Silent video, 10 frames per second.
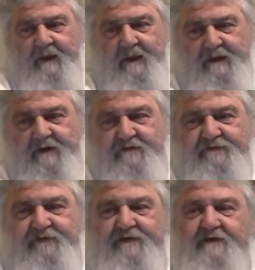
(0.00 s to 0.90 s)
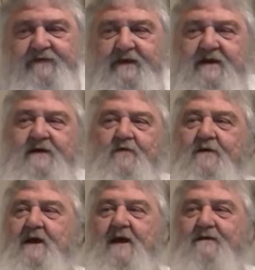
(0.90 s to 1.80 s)
And here's the 16,
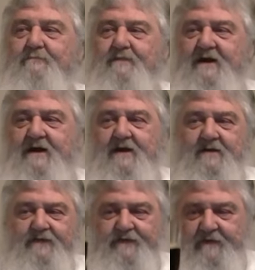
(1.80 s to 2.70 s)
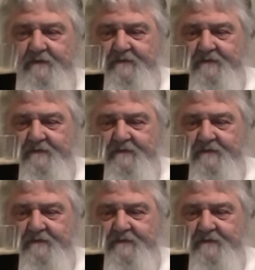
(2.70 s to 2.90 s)
one that had the big hiss.